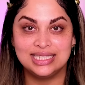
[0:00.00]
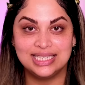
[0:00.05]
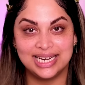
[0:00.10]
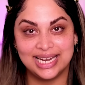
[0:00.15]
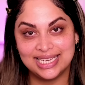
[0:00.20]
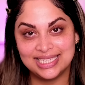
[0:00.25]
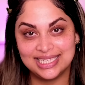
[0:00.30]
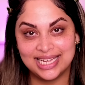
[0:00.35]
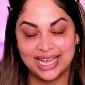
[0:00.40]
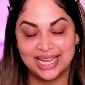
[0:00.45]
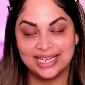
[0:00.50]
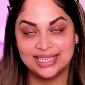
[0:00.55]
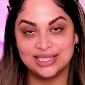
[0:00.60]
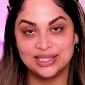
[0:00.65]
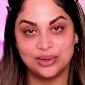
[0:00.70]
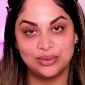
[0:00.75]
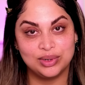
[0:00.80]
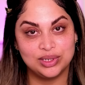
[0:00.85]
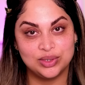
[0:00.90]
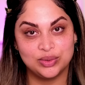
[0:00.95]
Today's
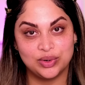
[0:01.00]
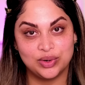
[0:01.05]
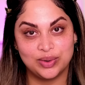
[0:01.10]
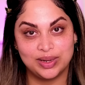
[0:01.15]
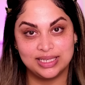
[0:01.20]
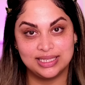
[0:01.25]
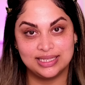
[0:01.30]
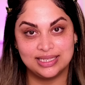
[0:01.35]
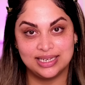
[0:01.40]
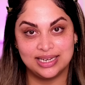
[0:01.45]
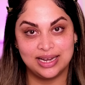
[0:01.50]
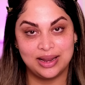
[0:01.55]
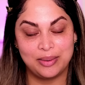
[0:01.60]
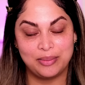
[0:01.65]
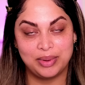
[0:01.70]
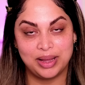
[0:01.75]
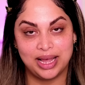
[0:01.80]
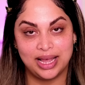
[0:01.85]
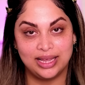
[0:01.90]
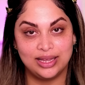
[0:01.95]
case was requested
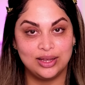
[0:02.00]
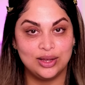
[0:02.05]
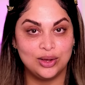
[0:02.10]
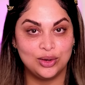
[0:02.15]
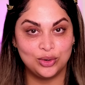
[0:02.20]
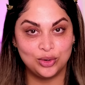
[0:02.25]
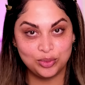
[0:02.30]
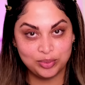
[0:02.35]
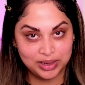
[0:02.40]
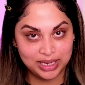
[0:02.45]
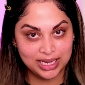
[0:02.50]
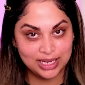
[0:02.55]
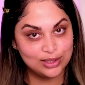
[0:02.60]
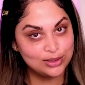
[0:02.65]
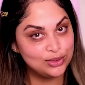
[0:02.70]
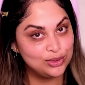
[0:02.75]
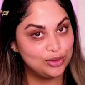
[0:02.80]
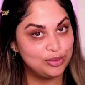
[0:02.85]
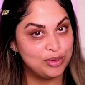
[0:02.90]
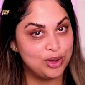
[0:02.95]
by
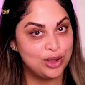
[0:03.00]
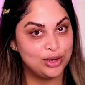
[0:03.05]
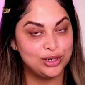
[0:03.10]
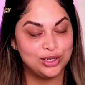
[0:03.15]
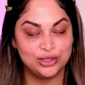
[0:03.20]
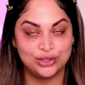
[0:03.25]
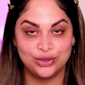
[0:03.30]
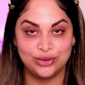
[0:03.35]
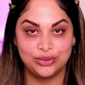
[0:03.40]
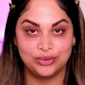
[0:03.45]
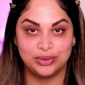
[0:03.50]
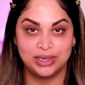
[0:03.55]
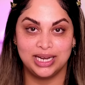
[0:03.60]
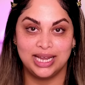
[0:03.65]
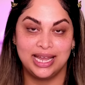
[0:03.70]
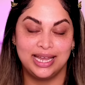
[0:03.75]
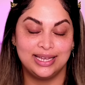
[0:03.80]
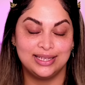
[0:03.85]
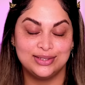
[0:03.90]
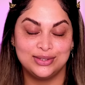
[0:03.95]

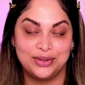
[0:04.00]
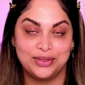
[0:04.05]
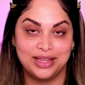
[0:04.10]
UmiSumon238,